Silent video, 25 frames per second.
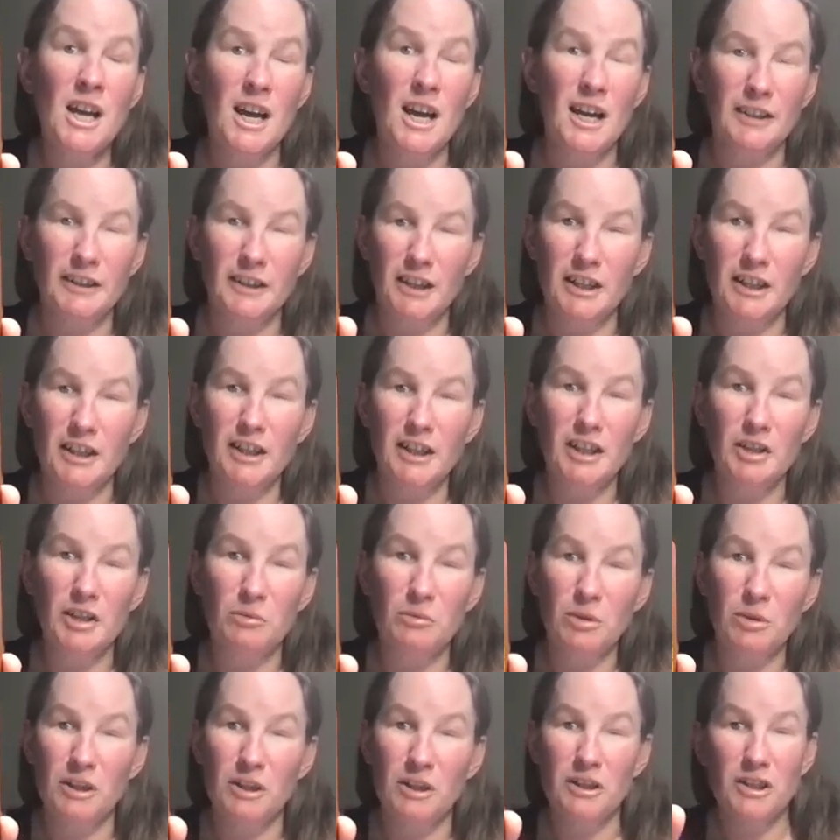and getting in the
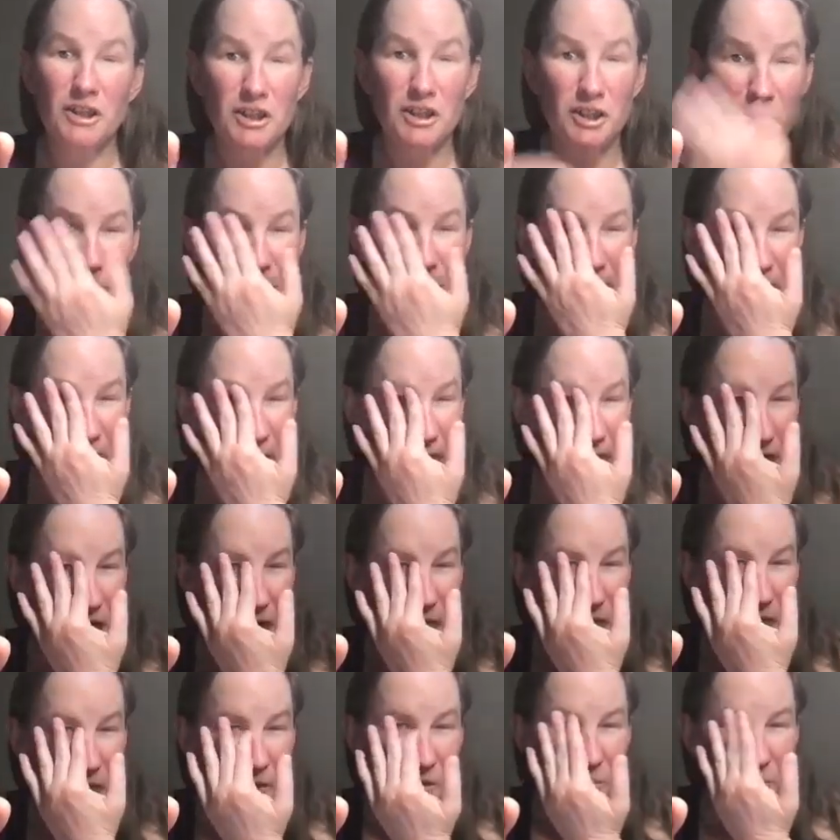partnerships
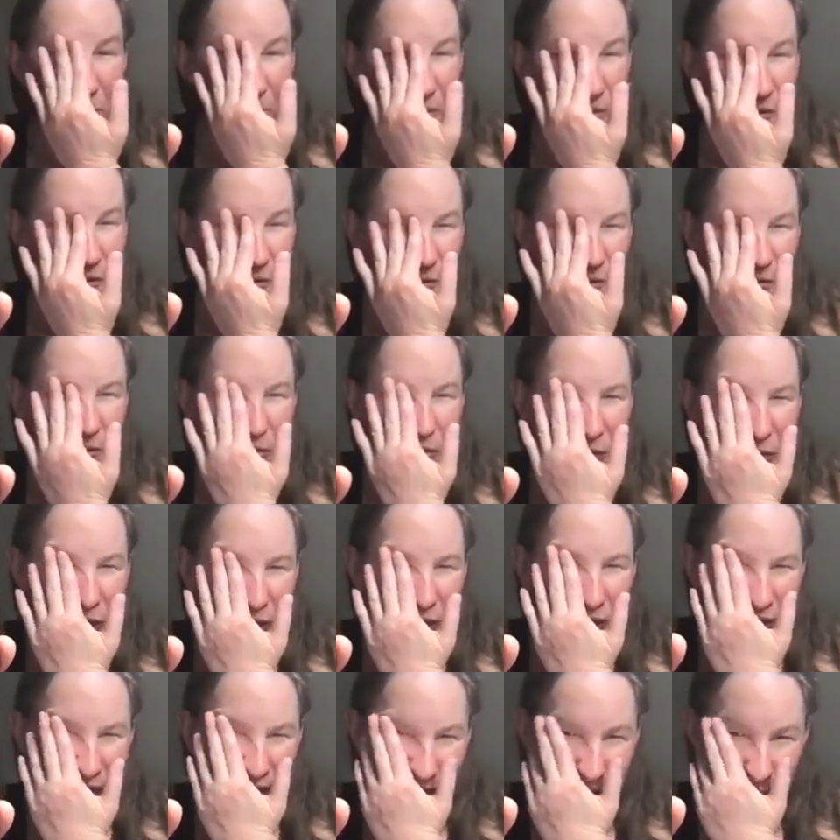with people who
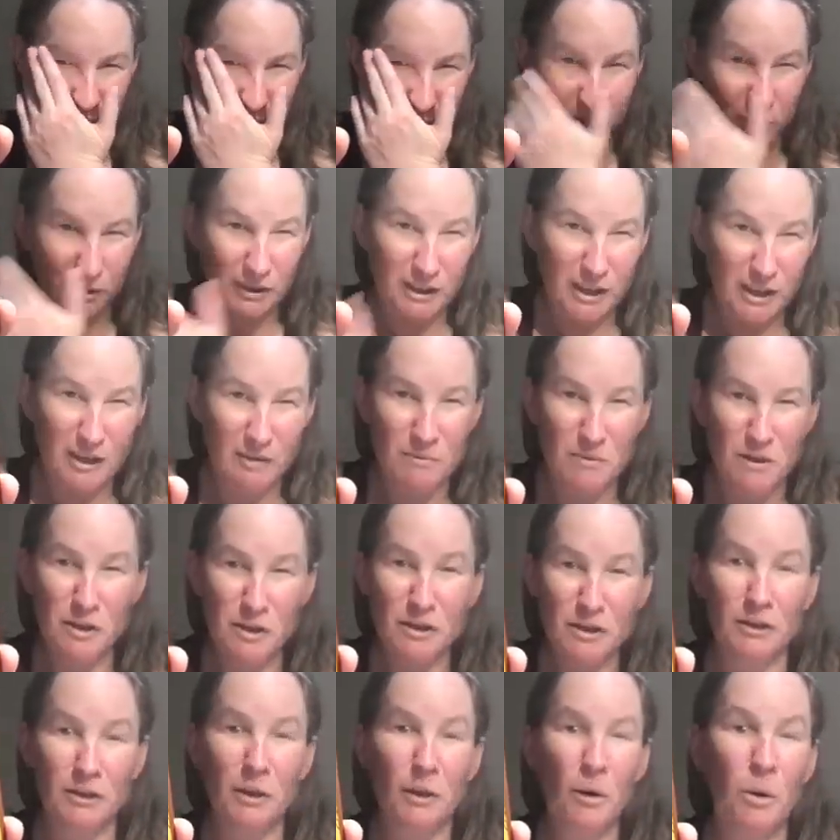support that
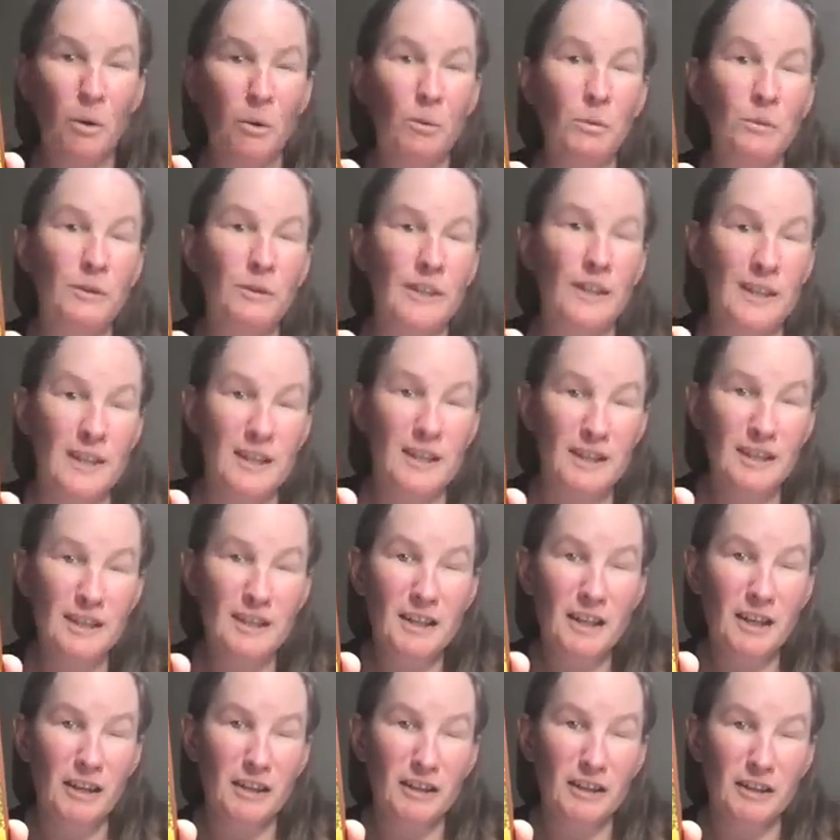mission wholly
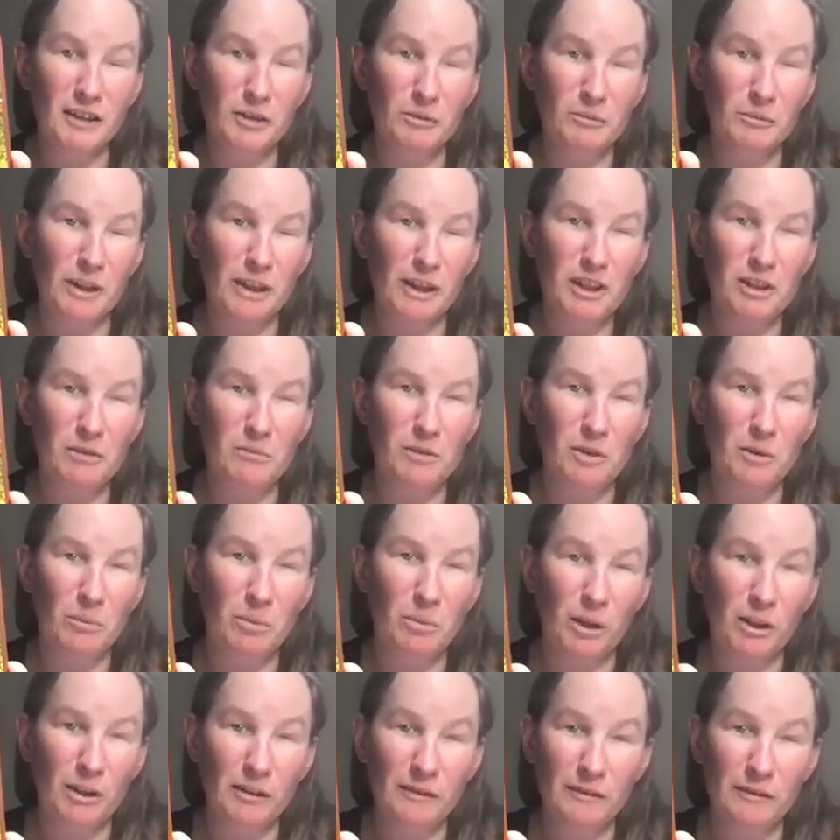and can be a
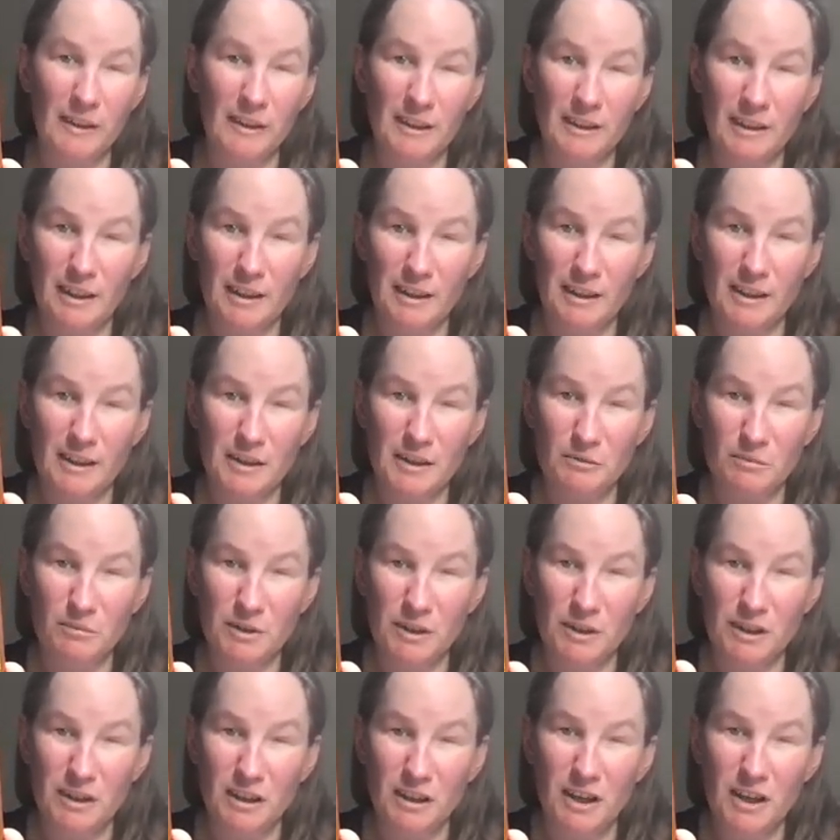part of it. Like that's a
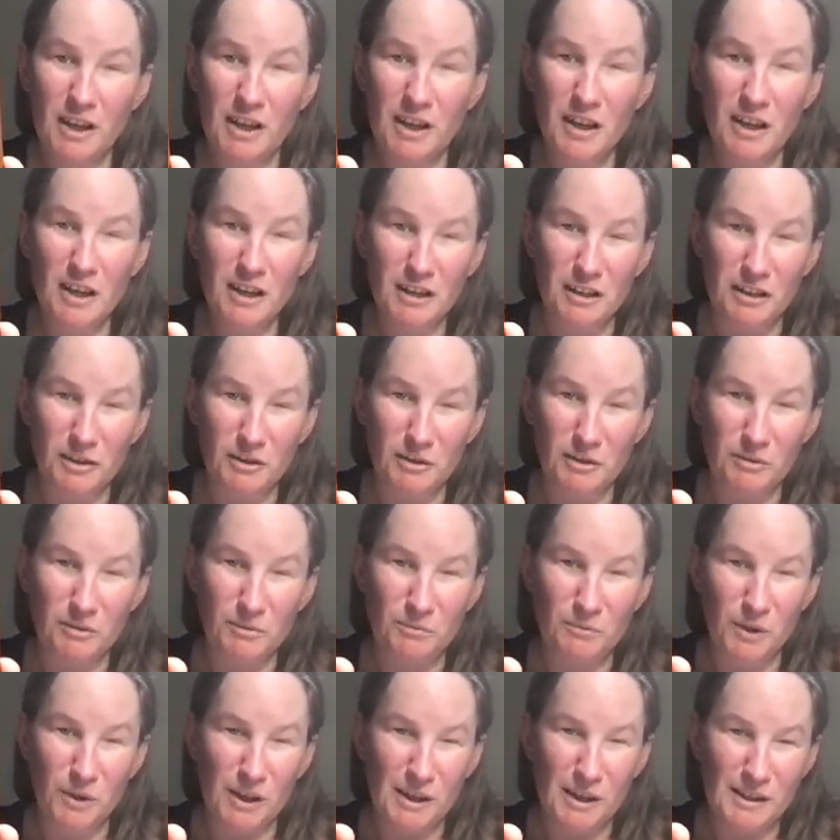big, you know,
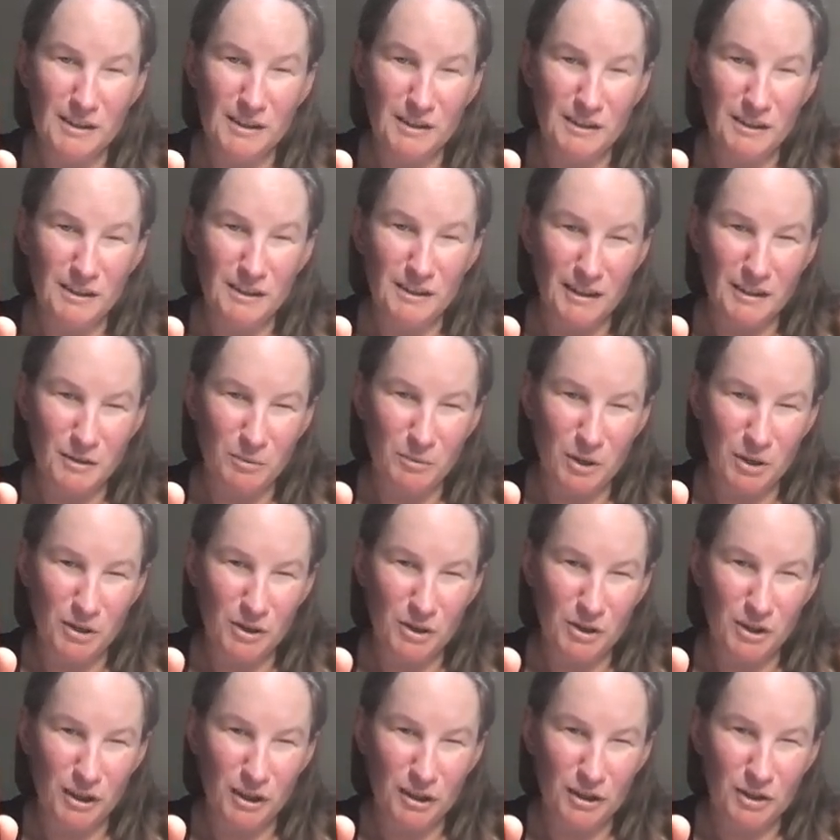whereas as
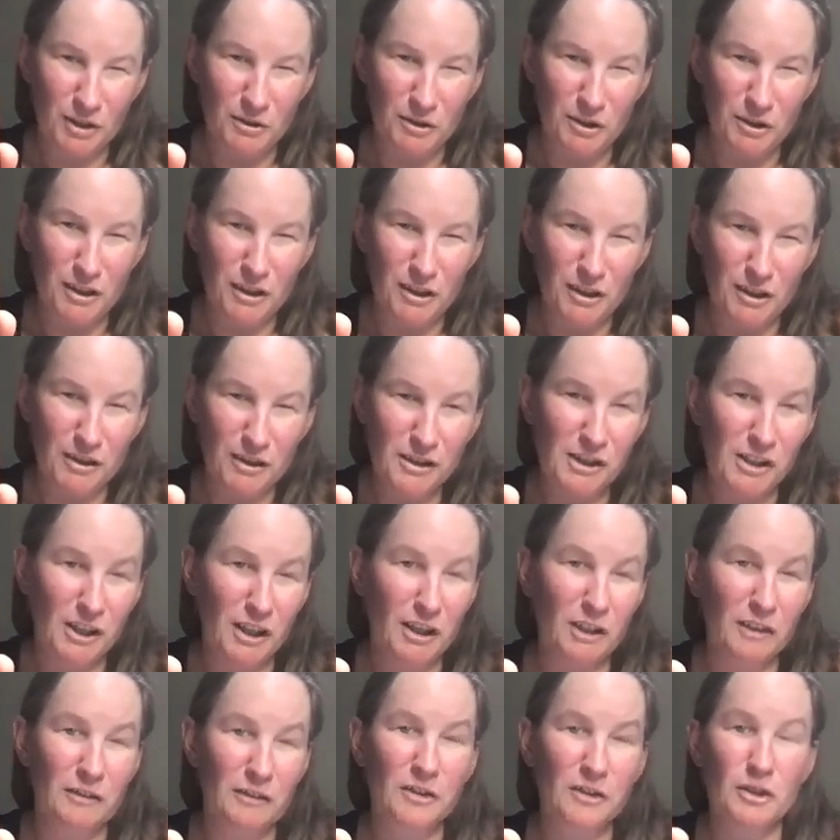opposed to like doing it
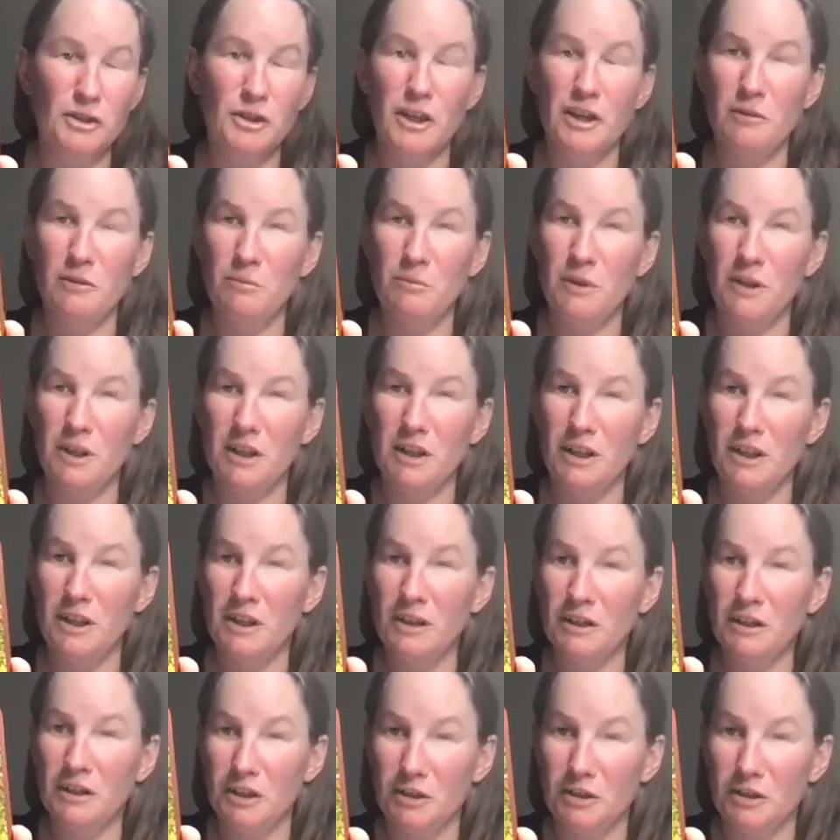ourselves or trying to
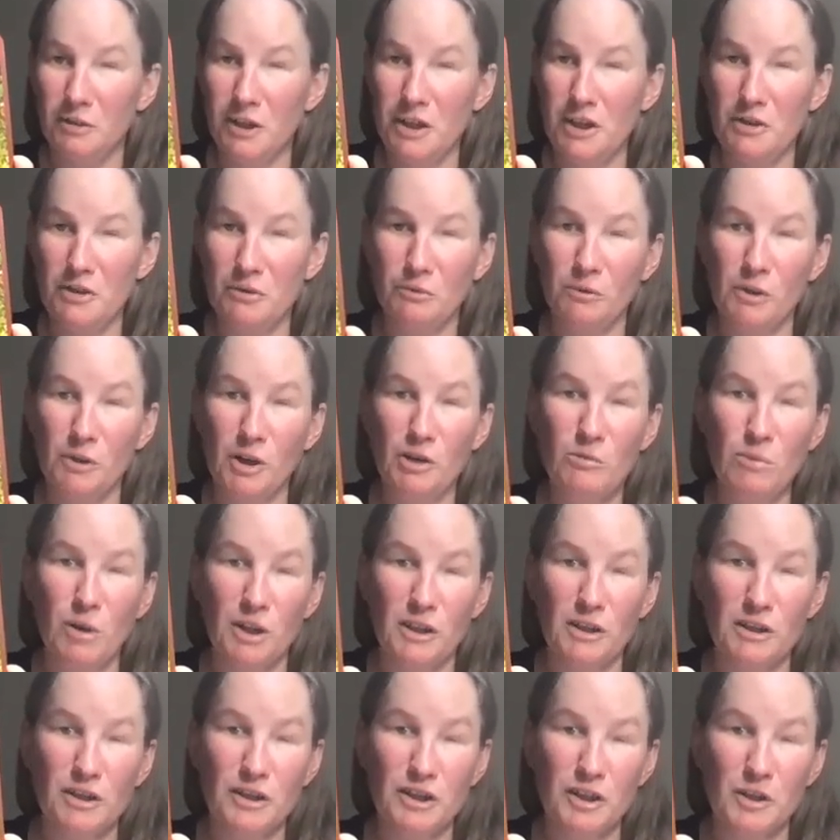be, you know, in the wrong
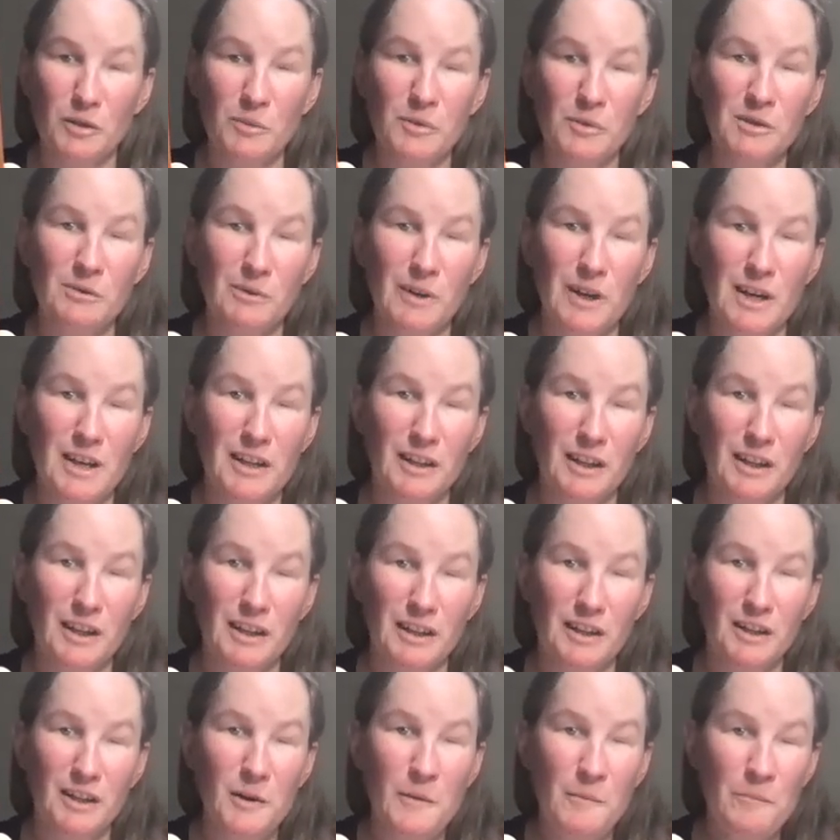partnerships, right?
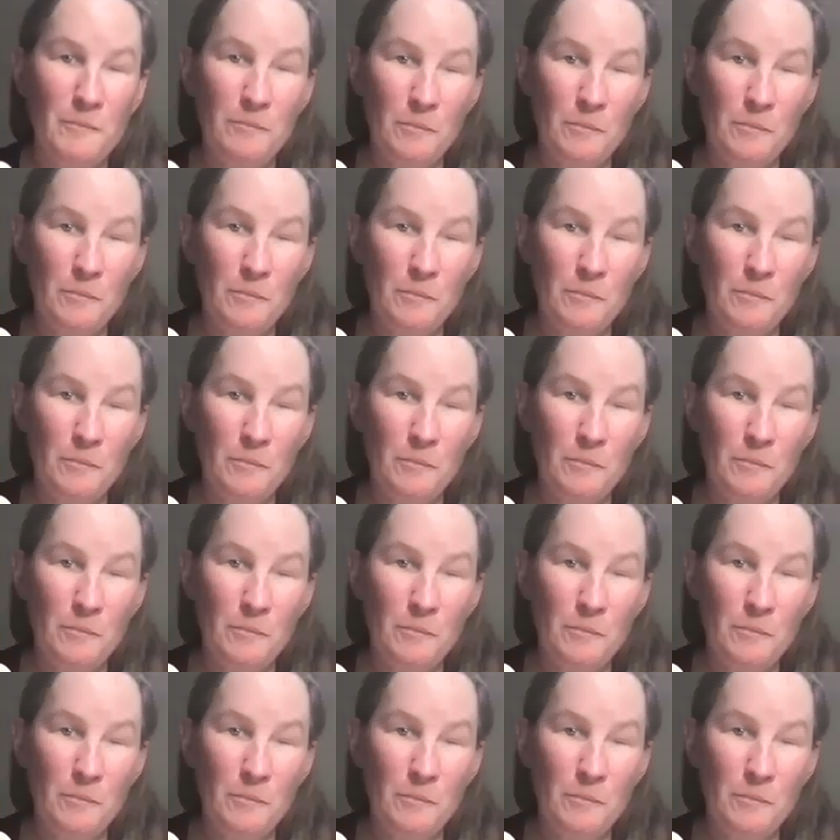Like